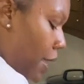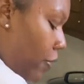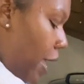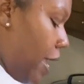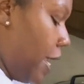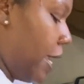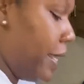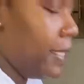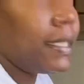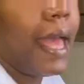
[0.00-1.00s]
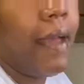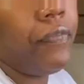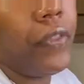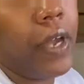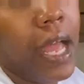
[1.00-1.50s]
by that is
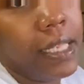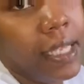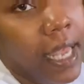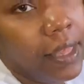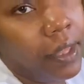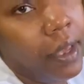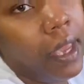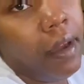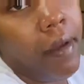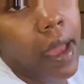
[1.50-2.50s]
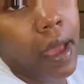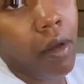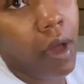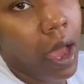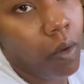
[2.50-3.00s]
after I take the hair
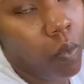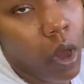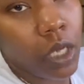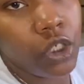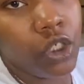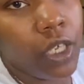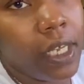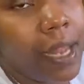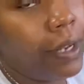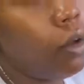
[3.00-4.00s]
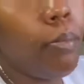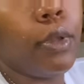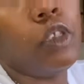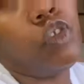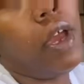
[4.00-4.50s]
out, I wash it. I don't
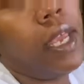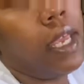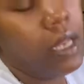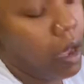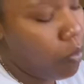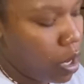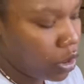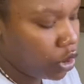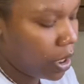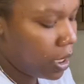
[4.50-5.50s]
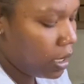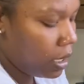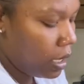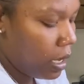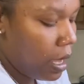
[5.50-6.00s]
blow dry it. I wash it.
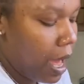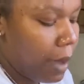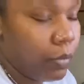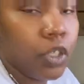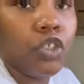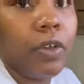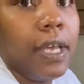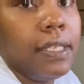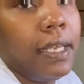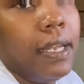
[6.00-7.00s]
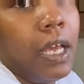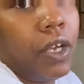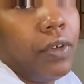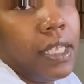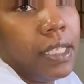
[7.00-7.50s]
I moisturize it and I
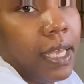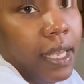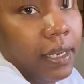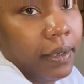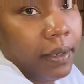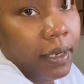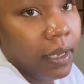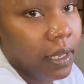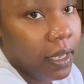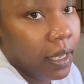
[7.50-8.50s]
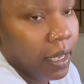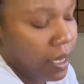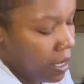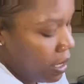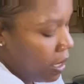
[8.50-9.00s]
grease it.
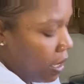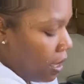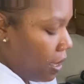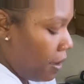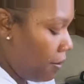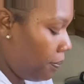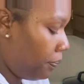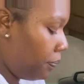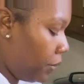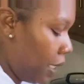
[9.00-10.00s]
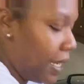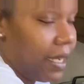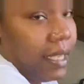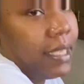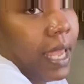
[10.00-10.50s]
And I
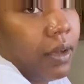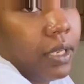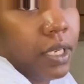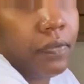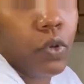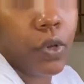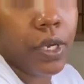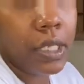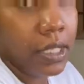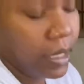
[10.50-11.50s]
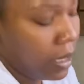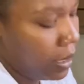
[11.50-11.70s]
detangle it, of course.